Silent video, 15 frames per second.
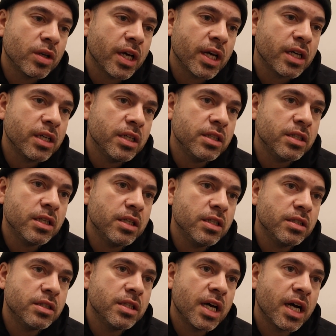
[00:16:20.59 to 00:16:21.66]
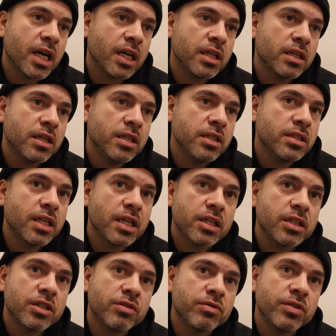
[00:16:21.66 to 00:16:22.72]
Like he's not
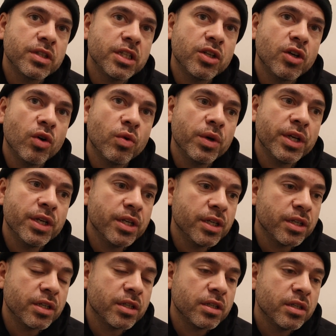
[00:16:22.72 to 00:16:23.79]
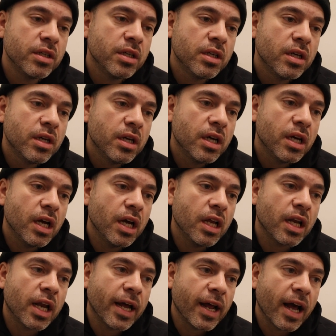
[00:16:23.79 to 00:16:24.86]
gonna really go in there.
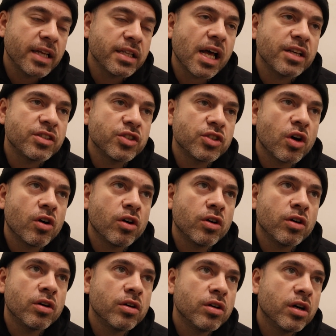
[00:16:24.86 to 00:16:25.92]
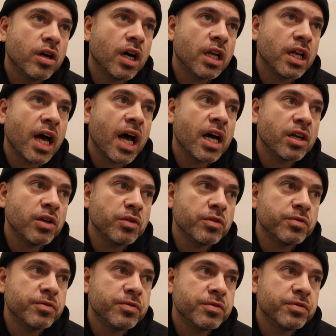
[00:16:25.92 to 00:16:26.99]
Like I saw a lot
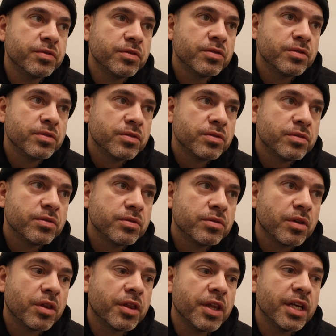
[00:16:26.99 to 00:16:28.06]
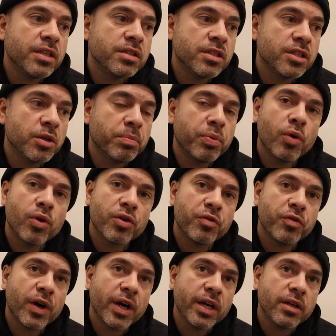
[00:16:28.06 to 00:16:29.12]
of things in the Porter
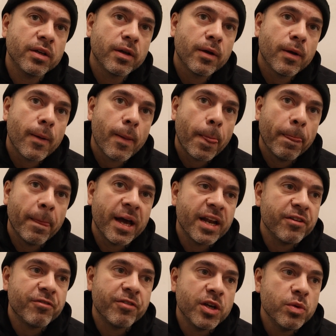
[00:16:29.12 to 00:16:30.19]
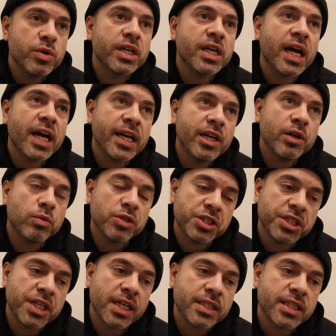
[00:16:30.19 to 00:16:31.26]
fight that if he would have got hit with
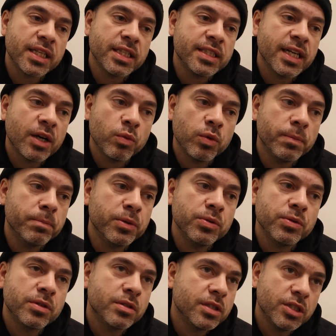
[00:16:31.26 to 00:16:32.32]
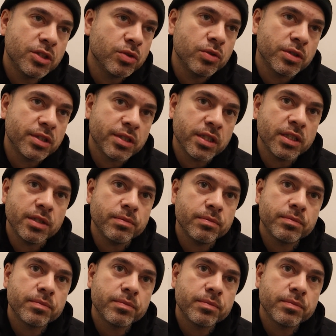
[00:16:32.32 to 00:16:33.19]
shots like that with Boots, he's going to sleep.